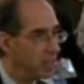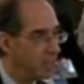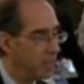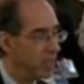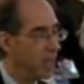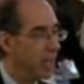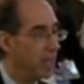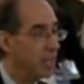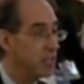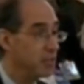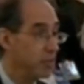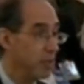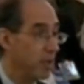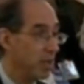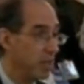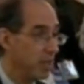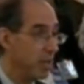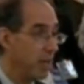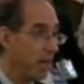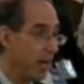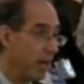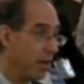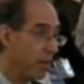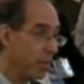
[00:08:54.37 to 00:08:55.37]
engaged right
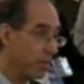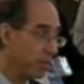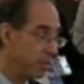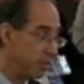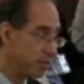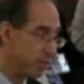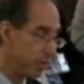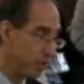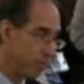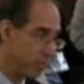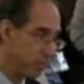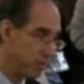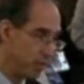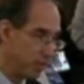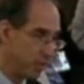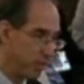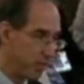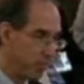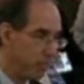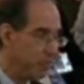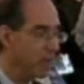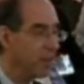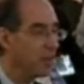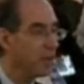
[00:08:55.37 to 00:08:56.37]
now in terms
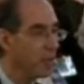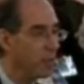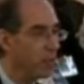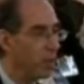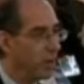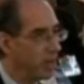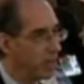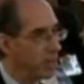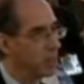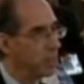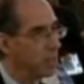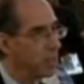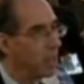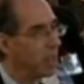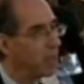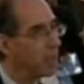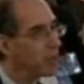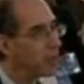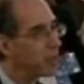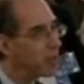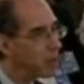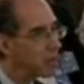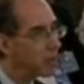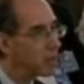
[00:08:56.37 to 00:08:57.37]
of what I indicated
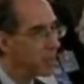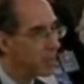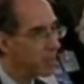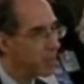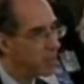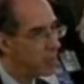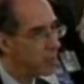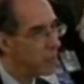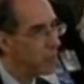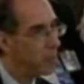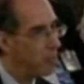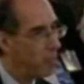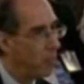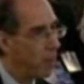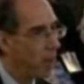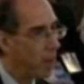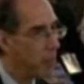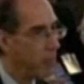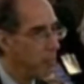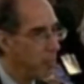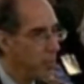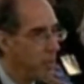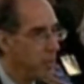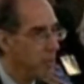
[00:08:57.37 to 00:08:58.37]
earlier
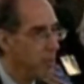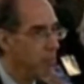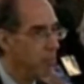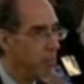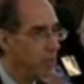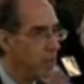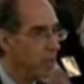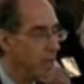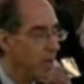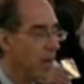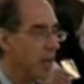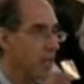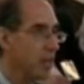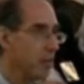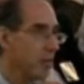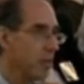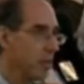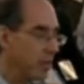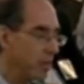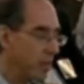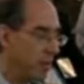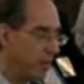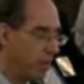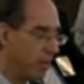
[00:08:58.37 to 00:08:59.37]
what will be either
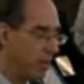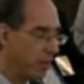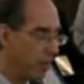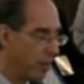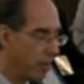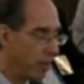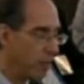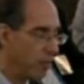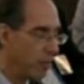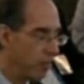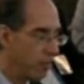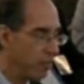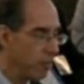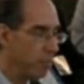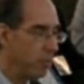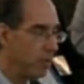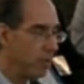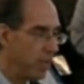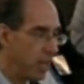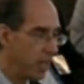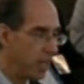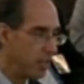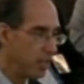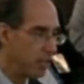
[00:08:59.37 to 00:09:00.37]
in, equivalent
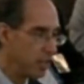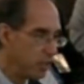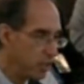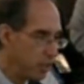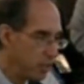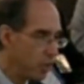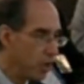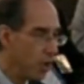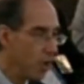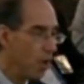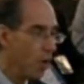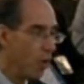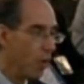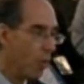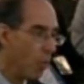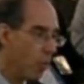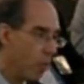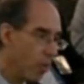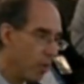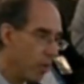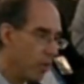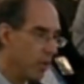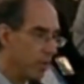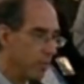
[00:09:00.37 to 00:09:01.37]
protections
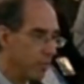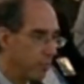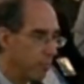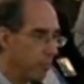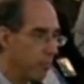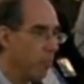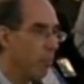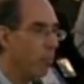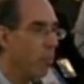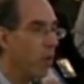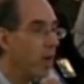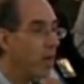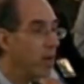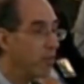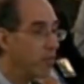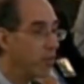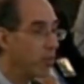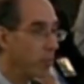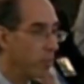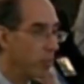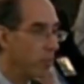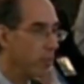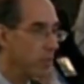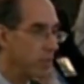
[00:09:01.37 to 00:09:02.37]
or waiver
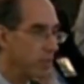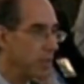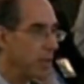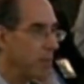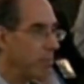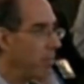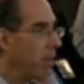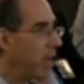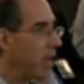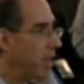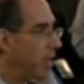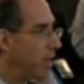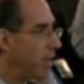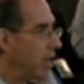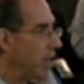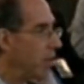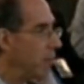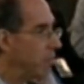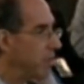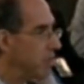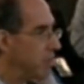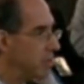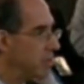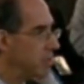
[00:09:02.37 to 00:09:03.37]
rules that might
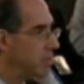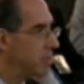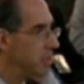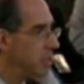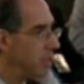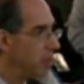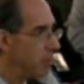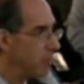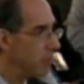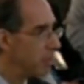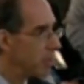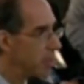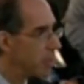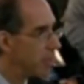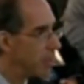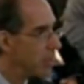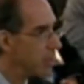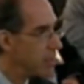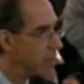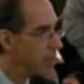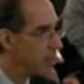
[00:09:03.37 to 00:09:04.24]
accomplish the same thing.